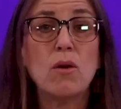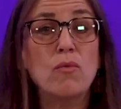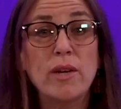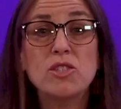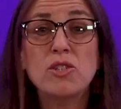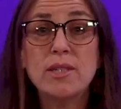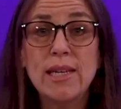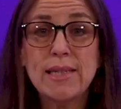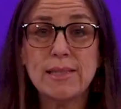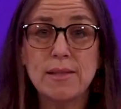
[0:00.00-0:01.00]
Richard
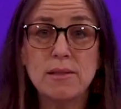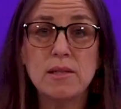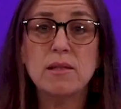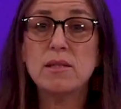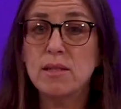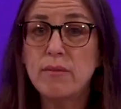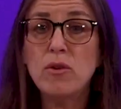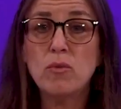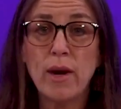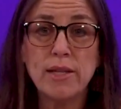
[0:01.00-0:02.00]
Nixon's
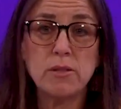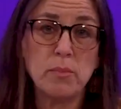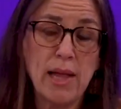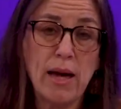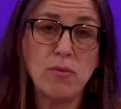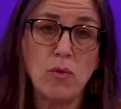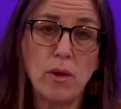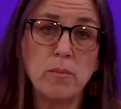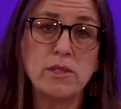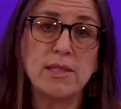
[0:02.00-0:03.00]
civil rights
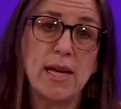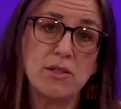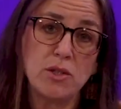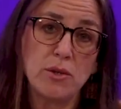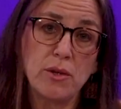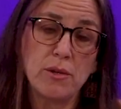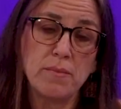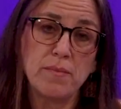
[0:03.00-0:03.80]
platform was centered.